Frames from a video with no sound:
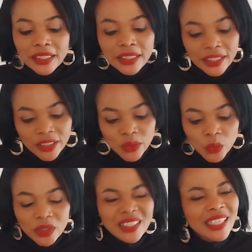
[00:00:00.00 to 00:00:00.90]
this
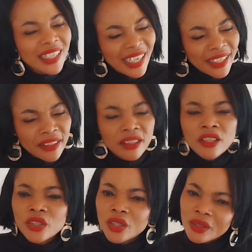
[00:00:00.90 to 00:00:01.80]
one like
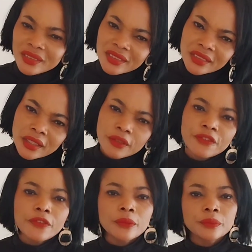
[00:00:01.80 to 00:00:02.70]

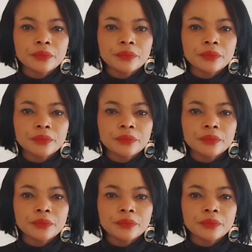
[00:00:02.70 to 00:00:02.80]
yourself